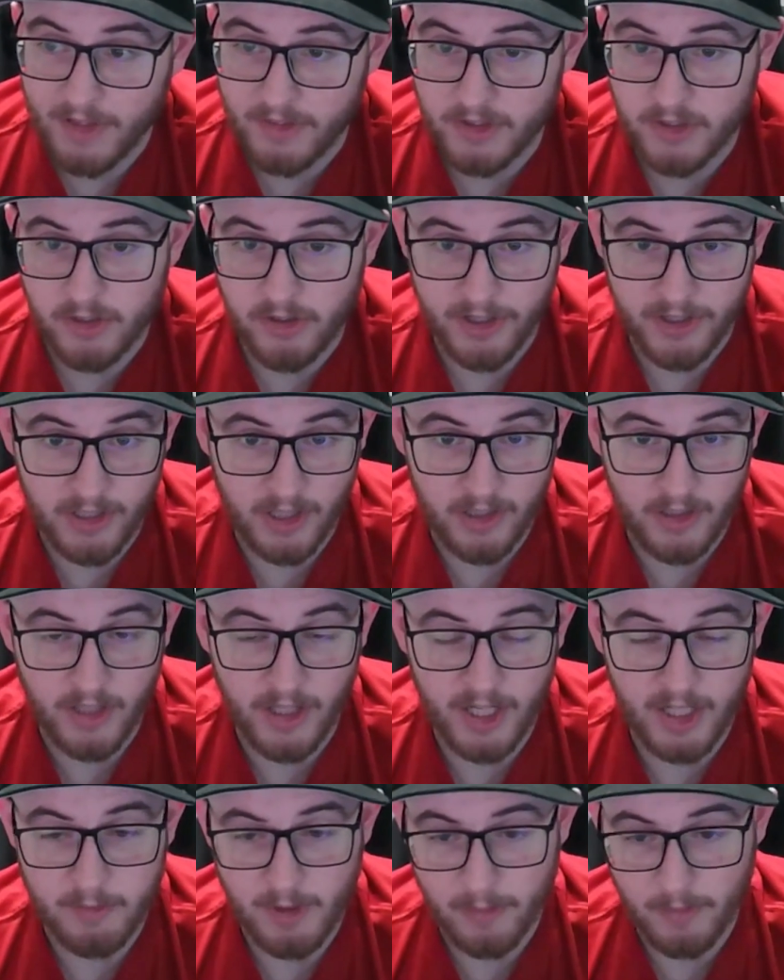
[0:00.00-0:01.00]
trade
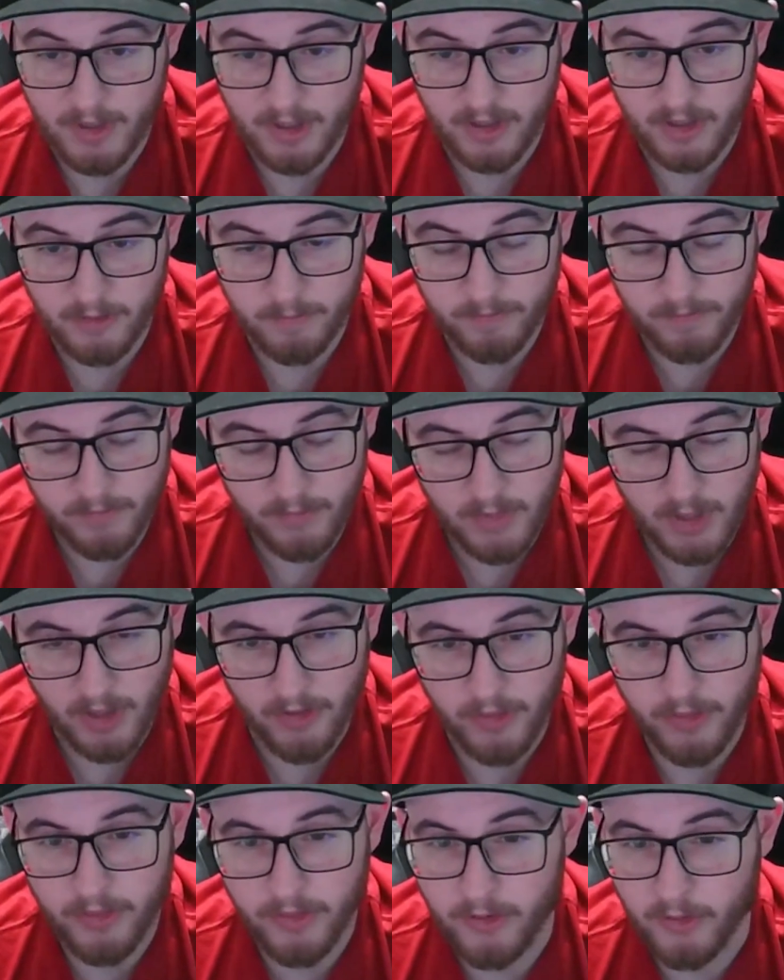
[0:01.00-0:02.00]
deadline maybe a
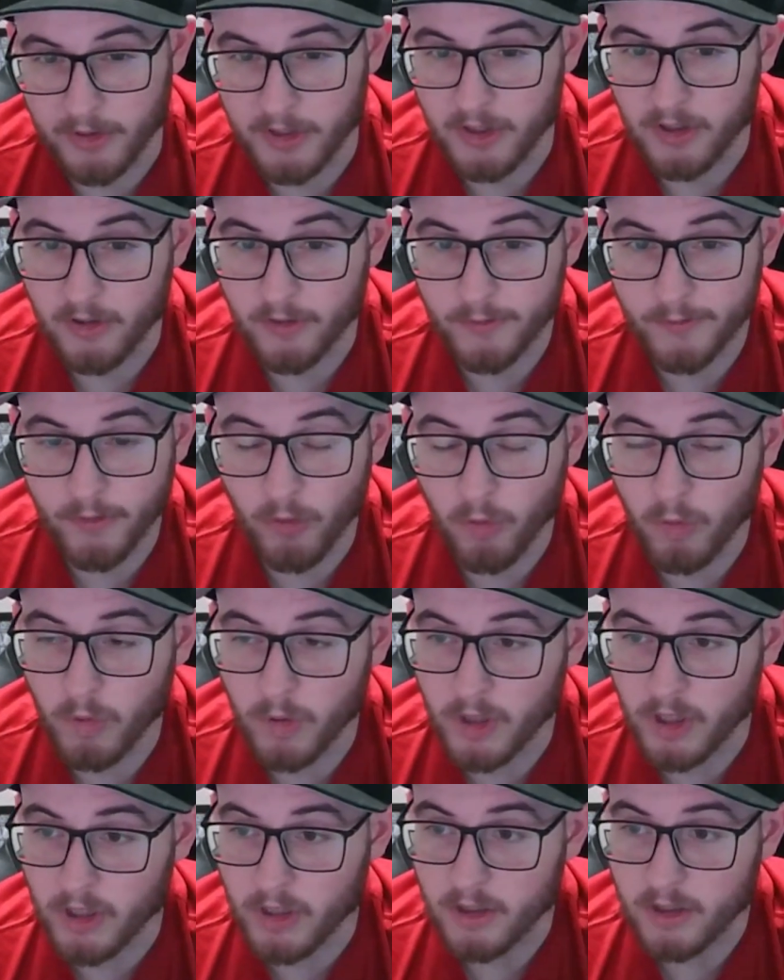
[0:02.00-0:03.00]
3 or
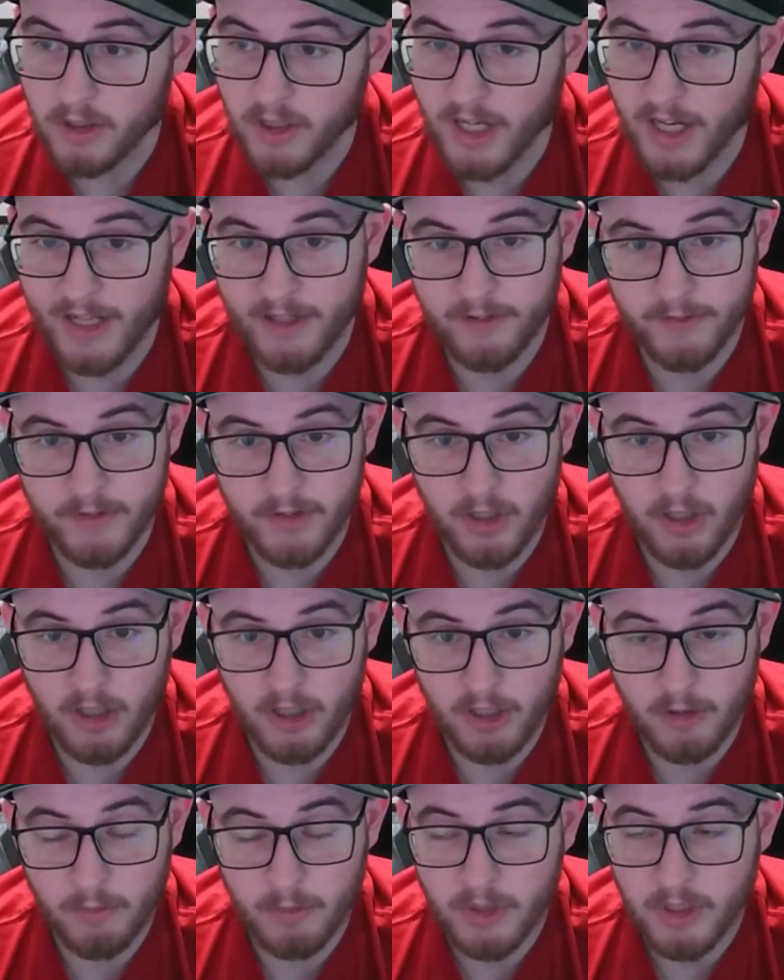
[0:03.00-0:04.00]
4 kind of an
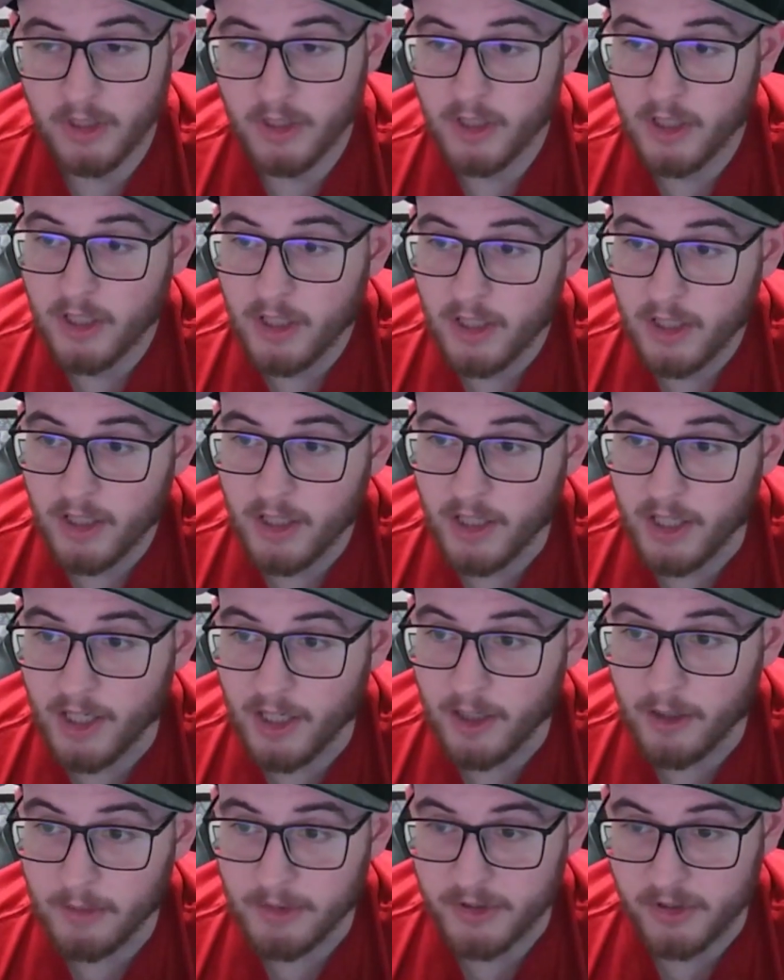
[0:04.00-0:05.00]
arm,
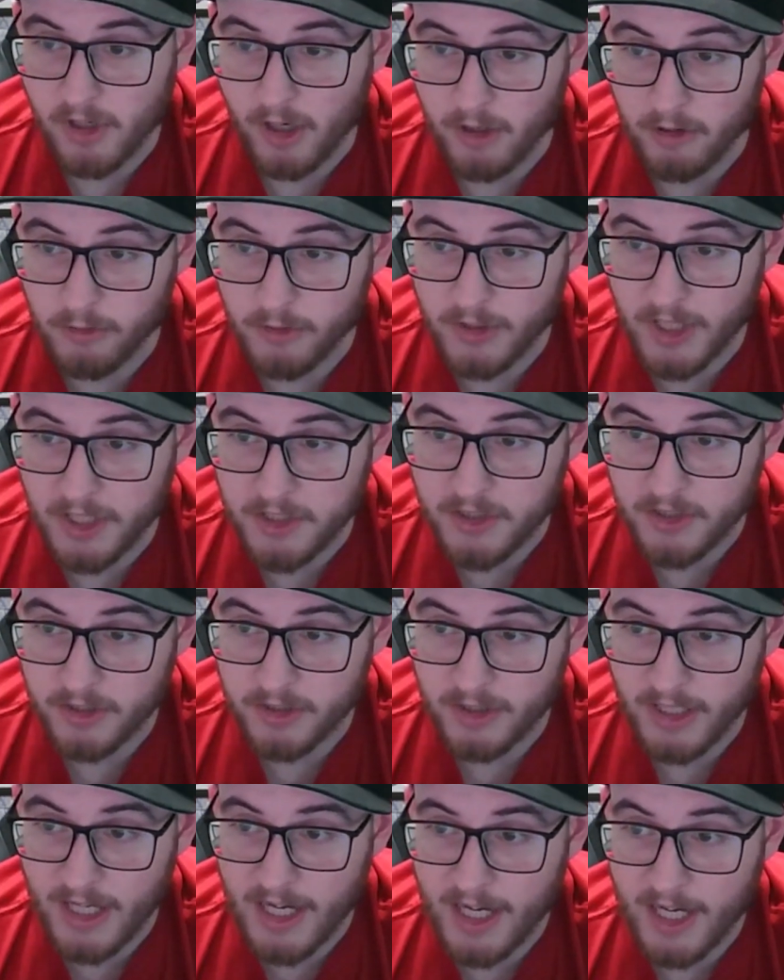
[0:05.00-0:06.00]
a starting
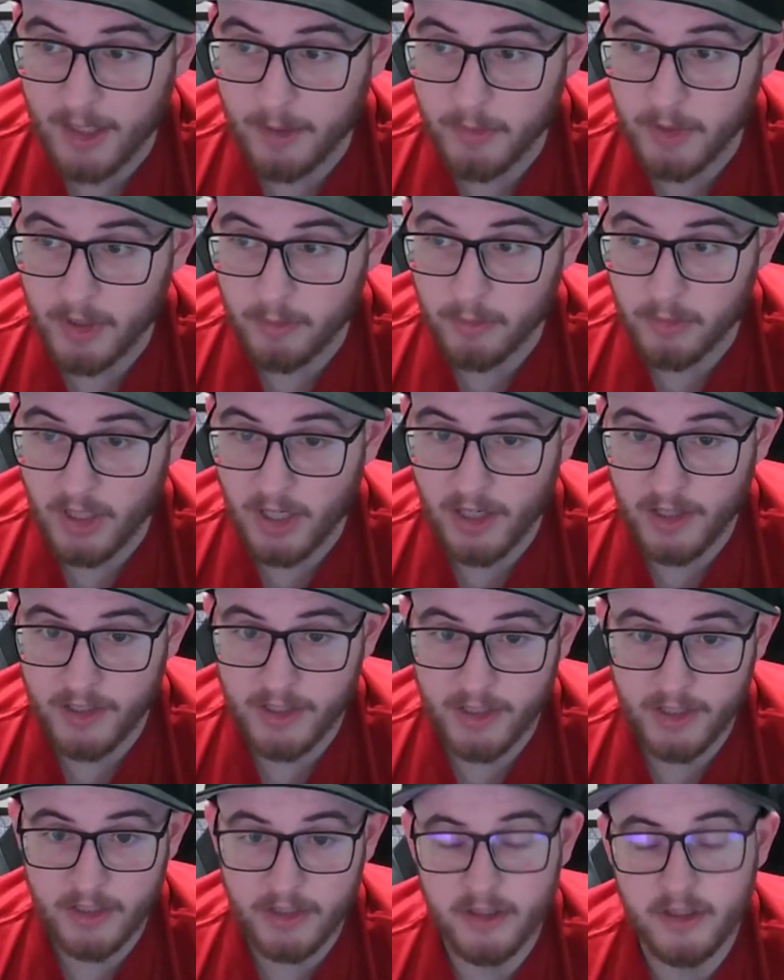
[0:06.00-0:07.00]
rotation guy being brought
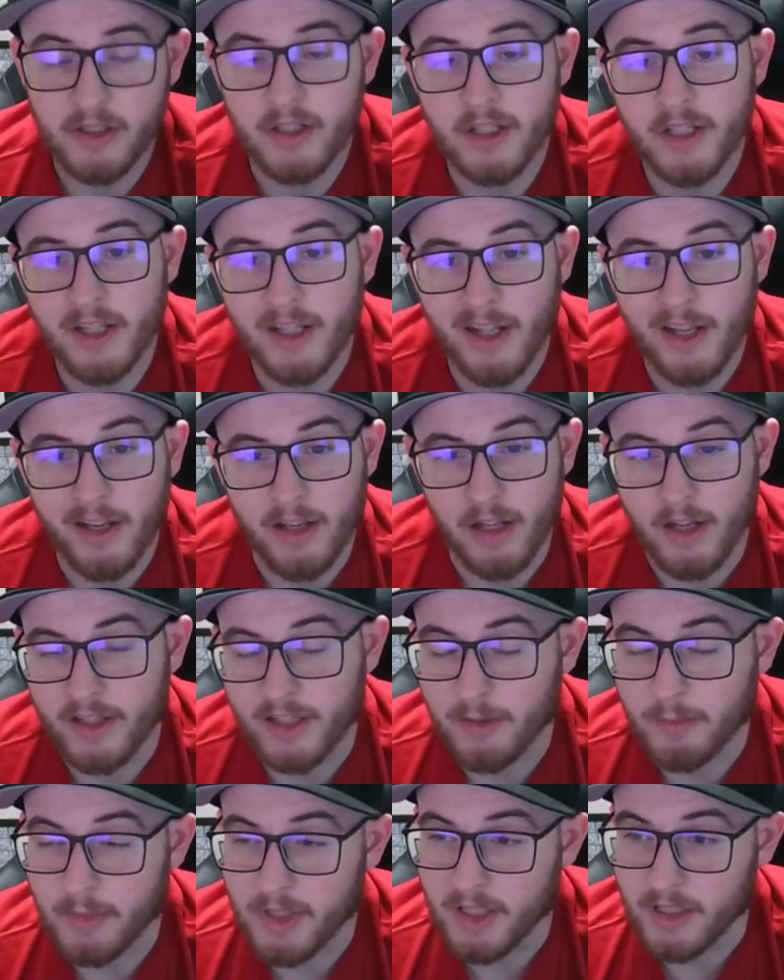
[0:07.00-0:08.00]
in. Doesn't have
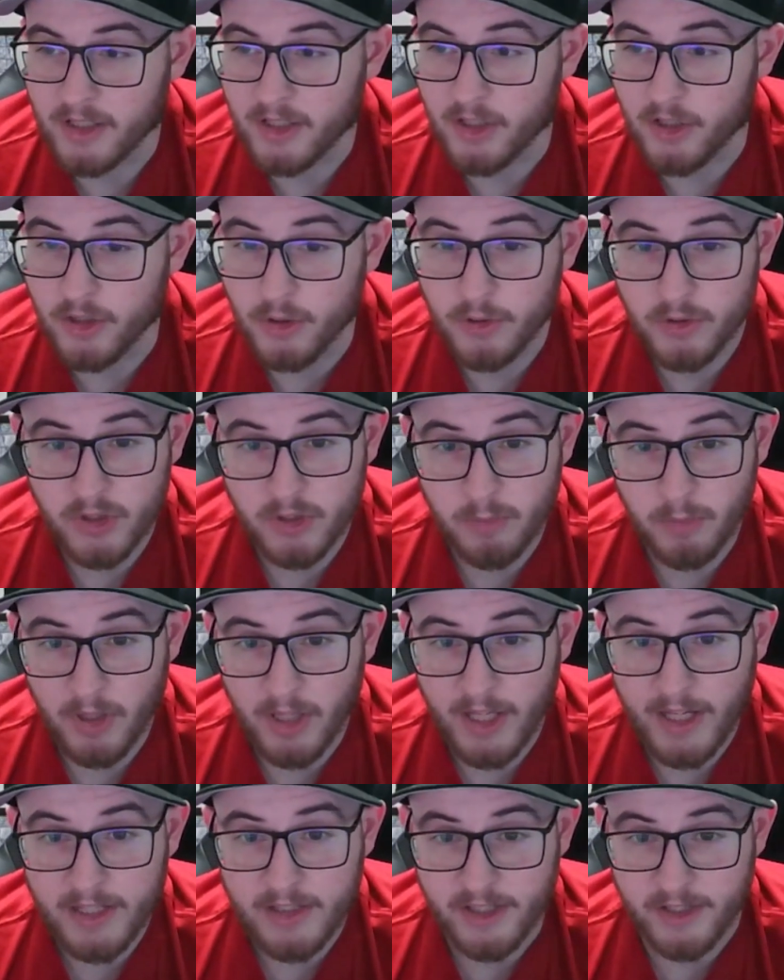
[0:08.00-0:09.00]
to be a huge
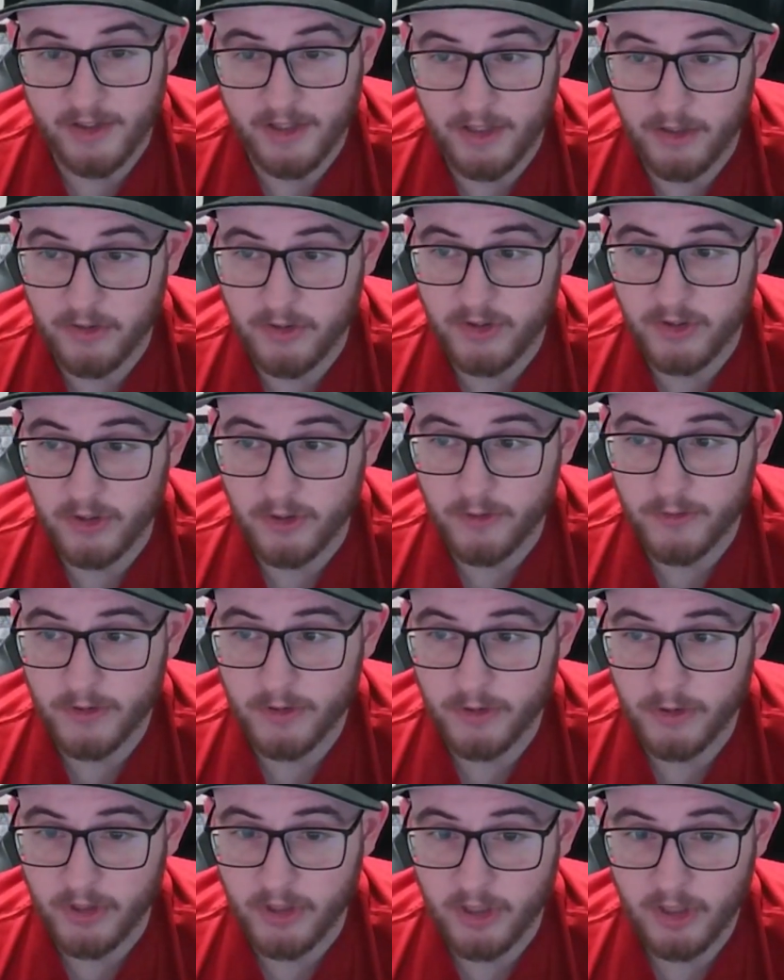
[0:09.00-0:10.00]
splash. I think you still
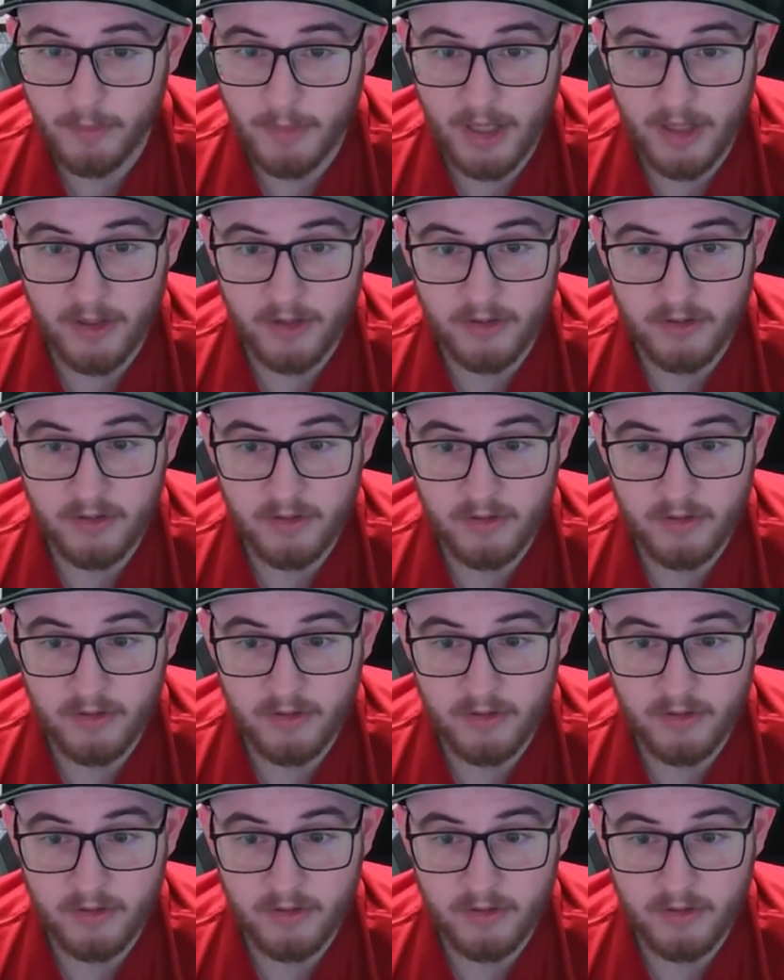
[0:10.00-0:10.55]
feel good about